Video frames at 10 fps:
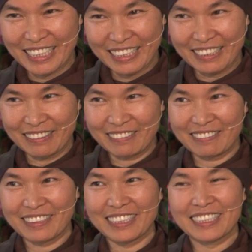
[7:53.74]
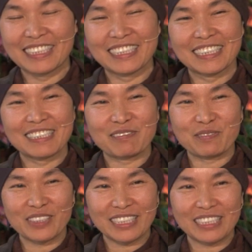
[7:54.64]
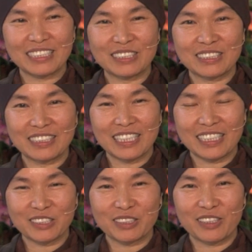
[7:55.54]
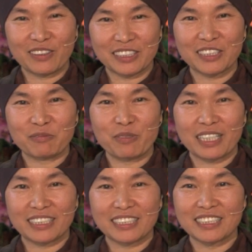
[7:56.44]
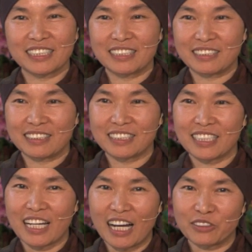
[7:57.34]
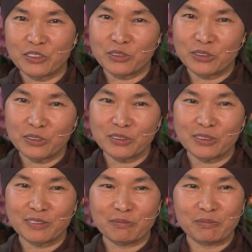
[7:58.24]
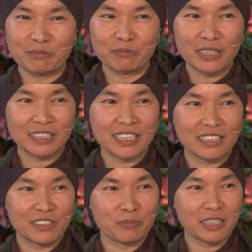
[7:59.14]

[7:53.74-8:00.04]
you know, because as long-term practitioners, how do you maintain your